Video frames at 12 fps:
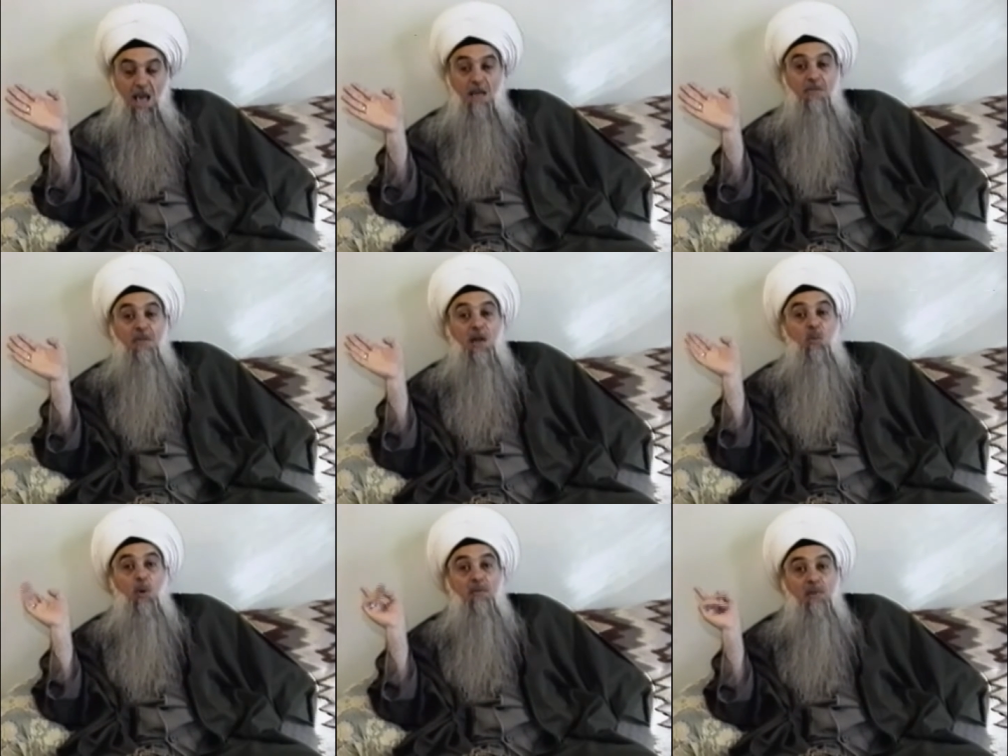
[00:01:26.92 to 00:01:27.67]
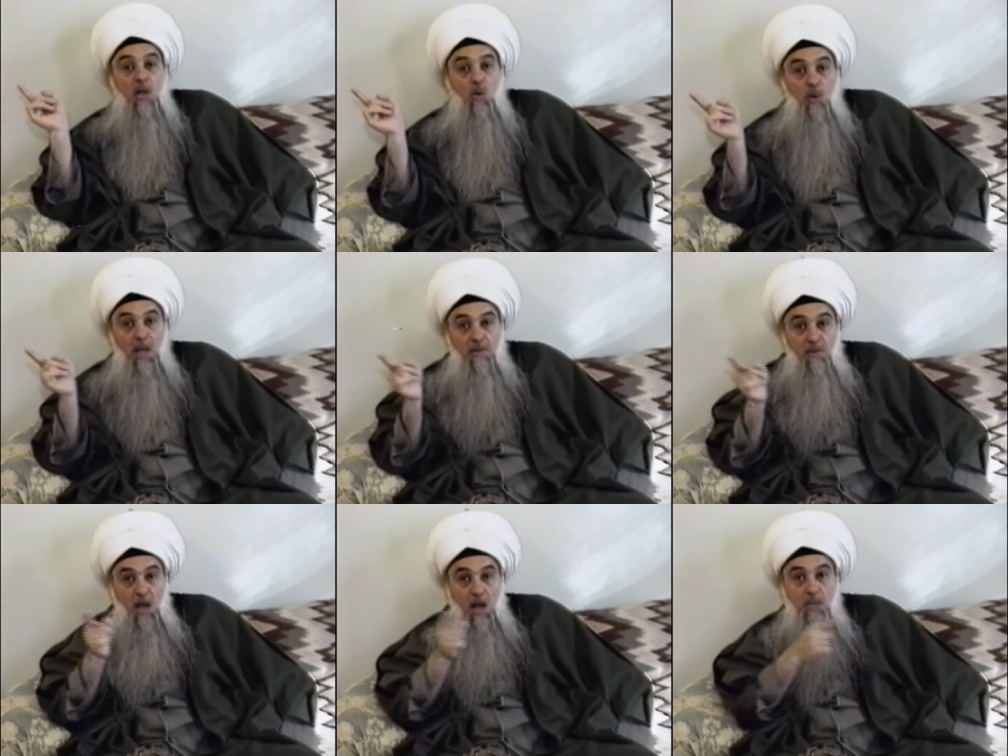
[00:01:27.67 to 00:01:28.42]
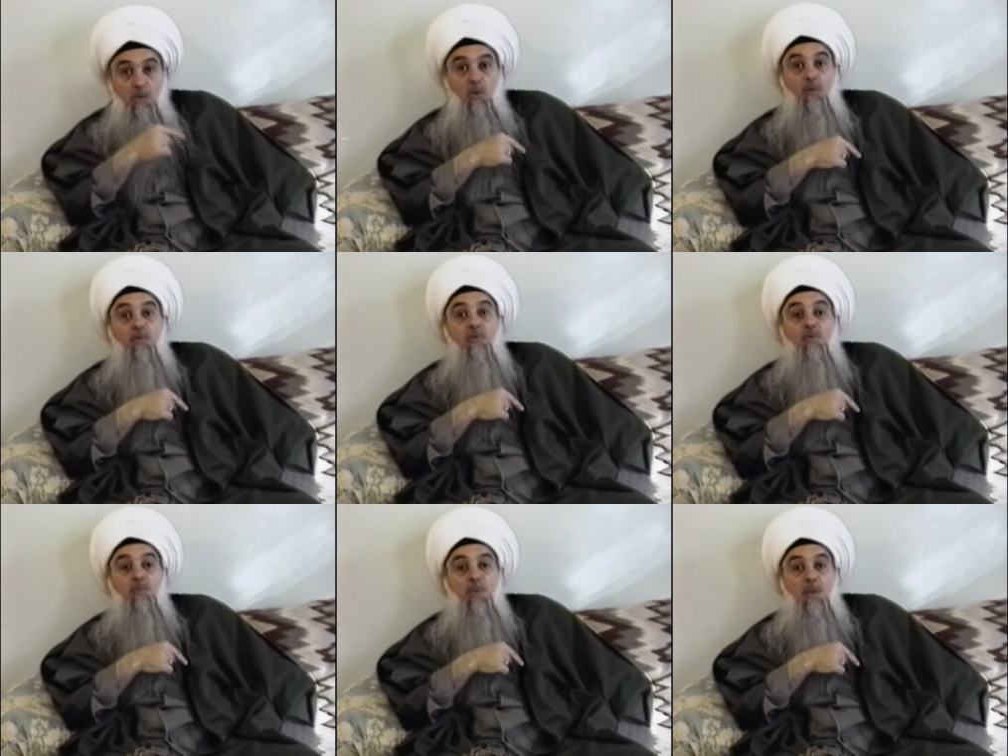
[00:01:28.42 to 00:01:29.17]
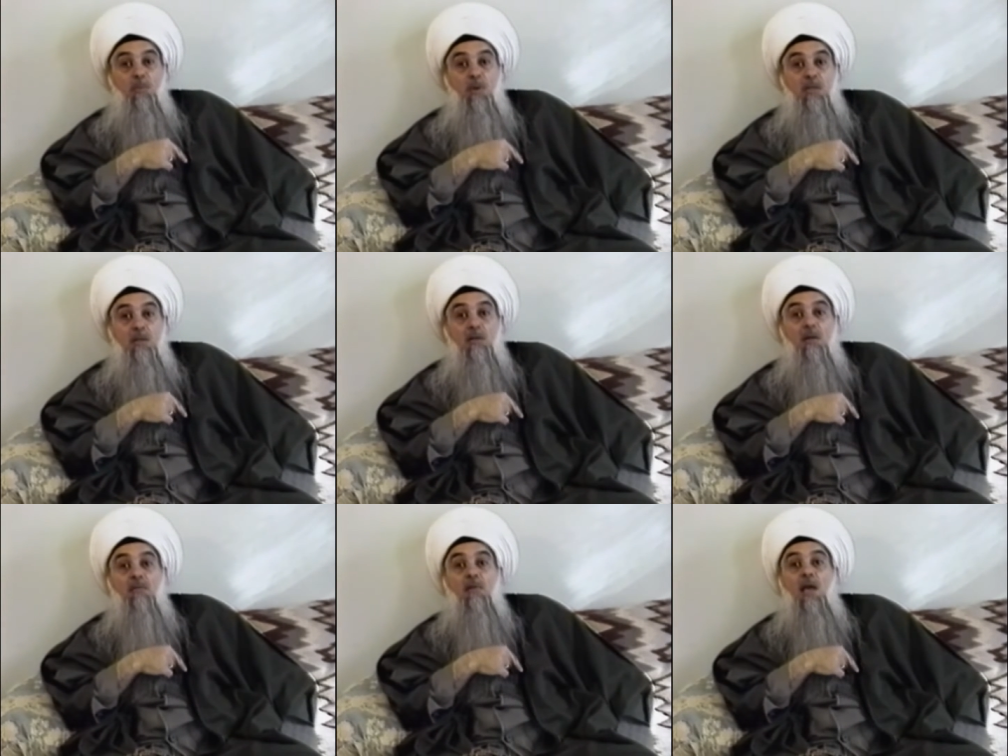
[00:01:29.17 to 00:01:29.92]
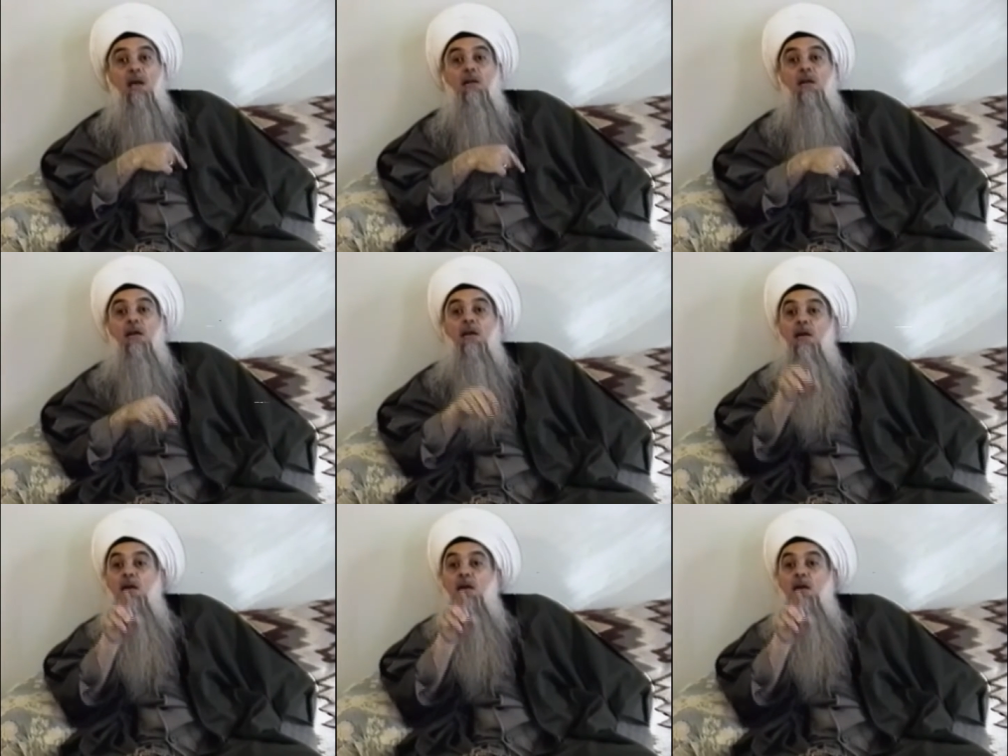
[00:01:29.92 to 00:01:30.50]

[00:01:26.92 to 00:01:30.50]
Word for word: And then when they look at the hearts of people sitting there,